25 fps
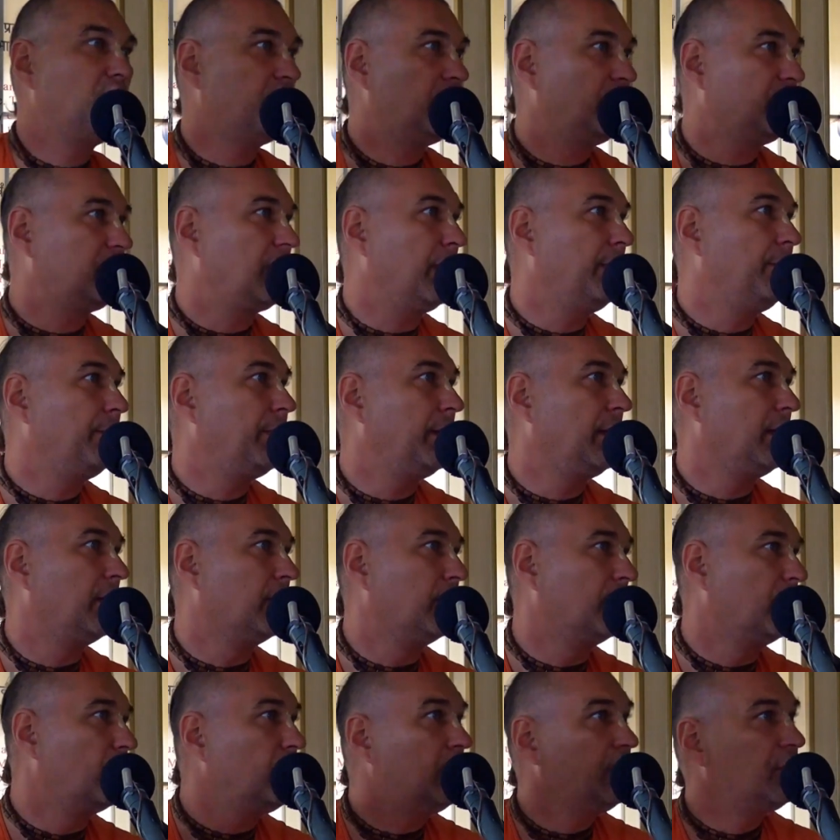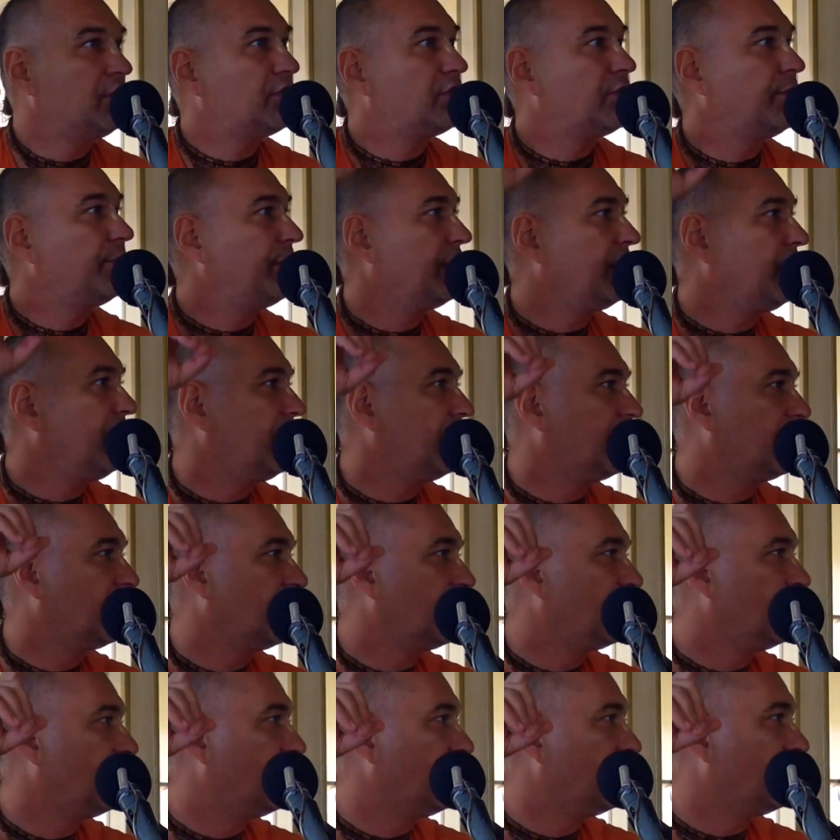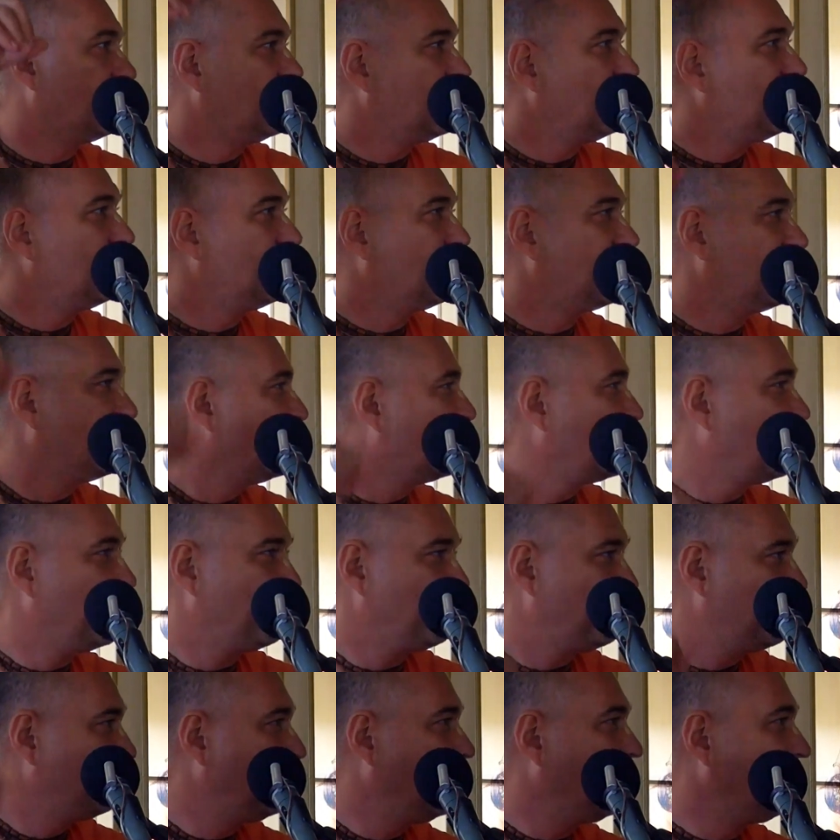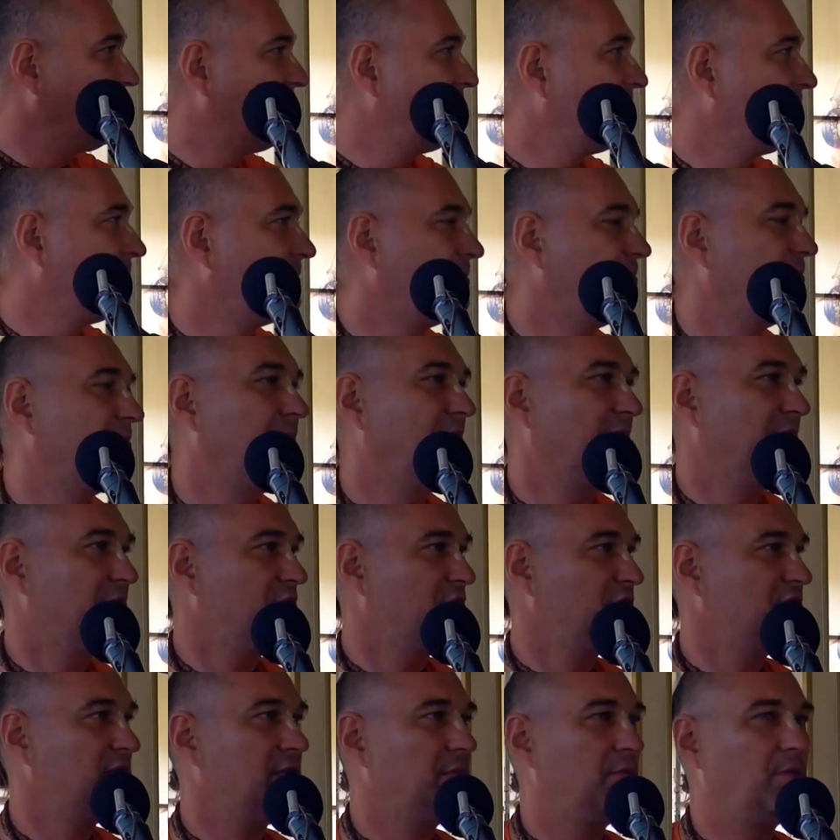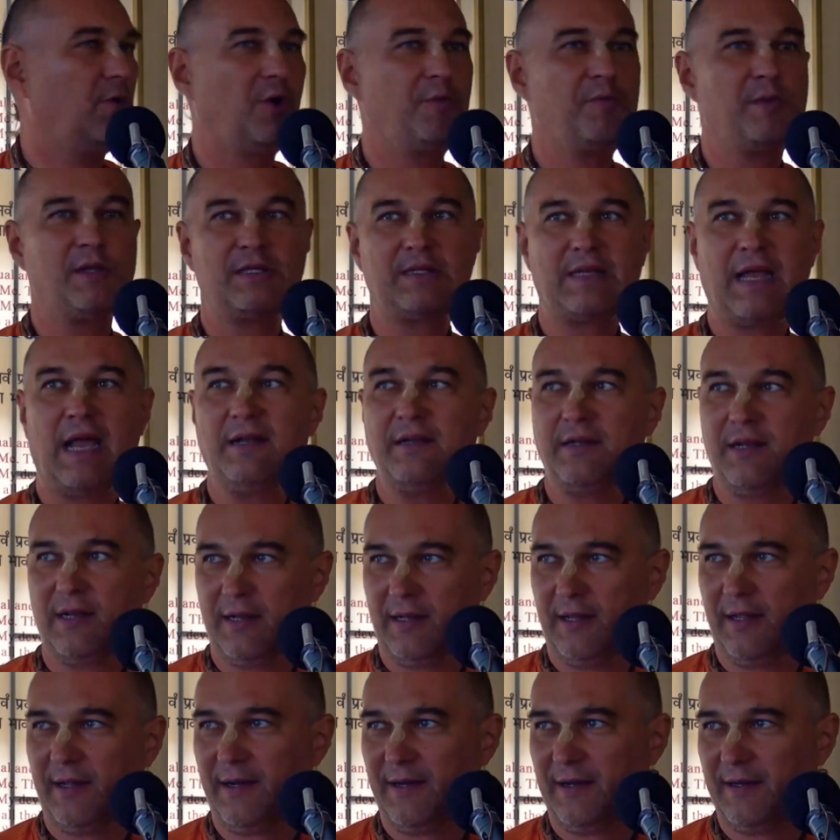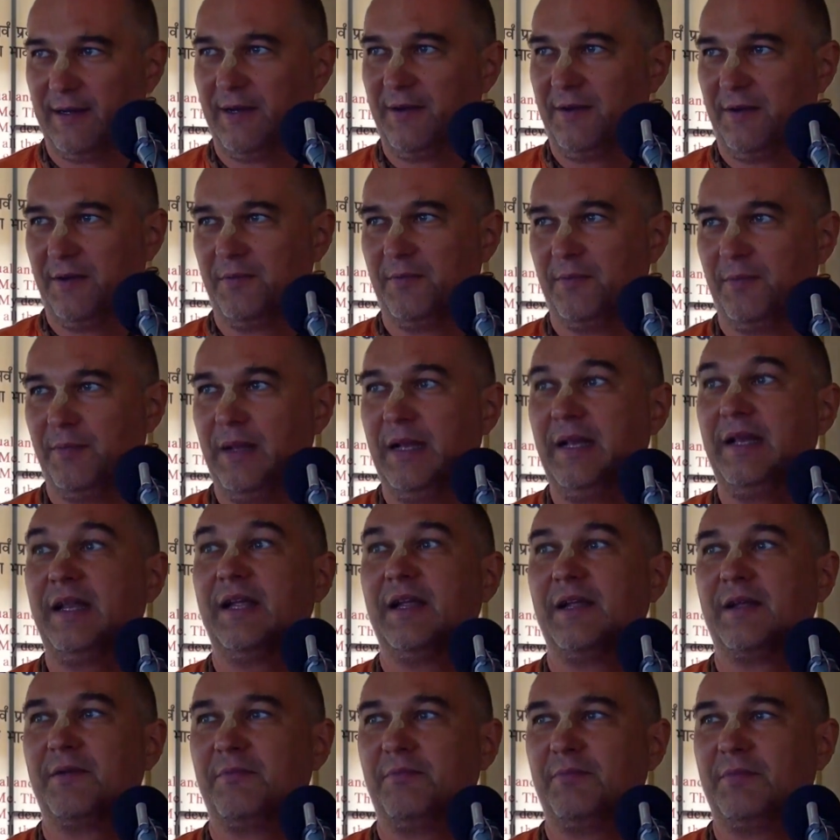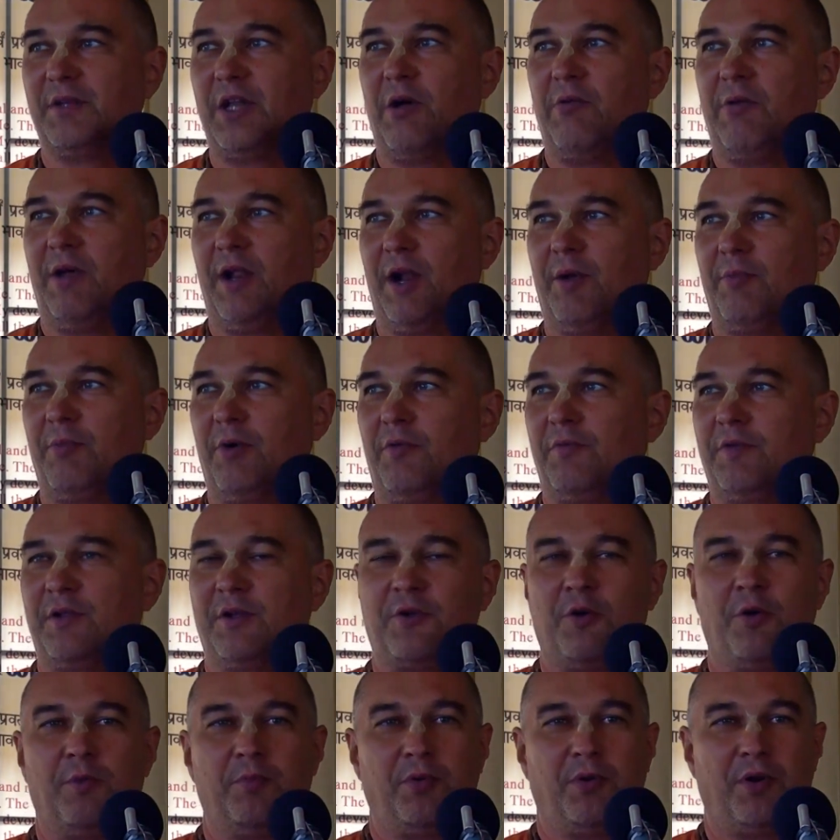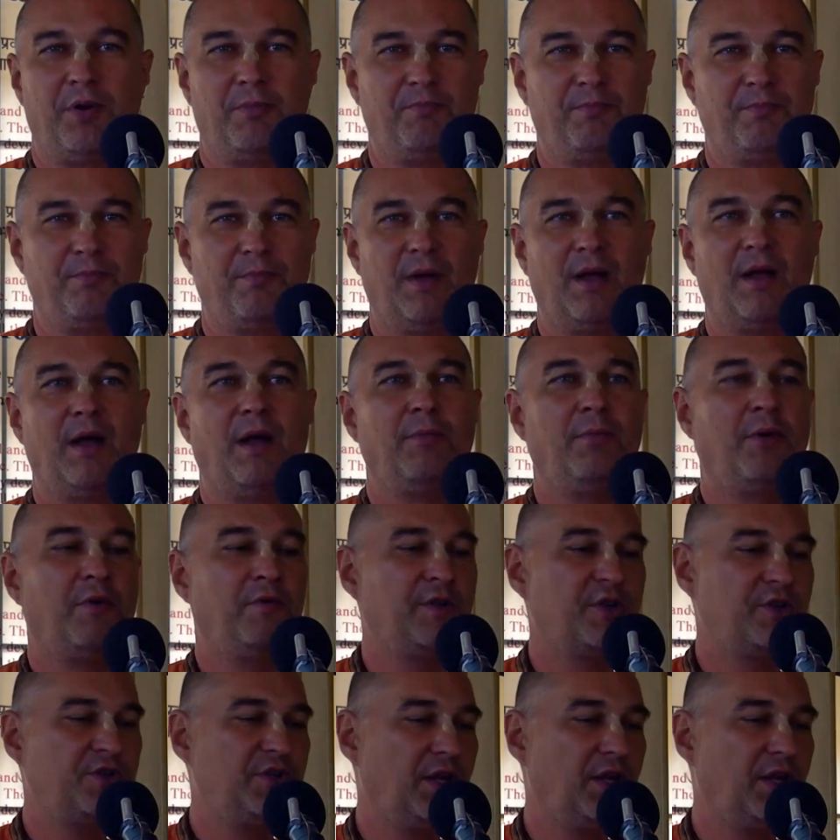to the temple. Who is superior than God? They're big. It was almost scandal there, Building tower above the Gopuram, above the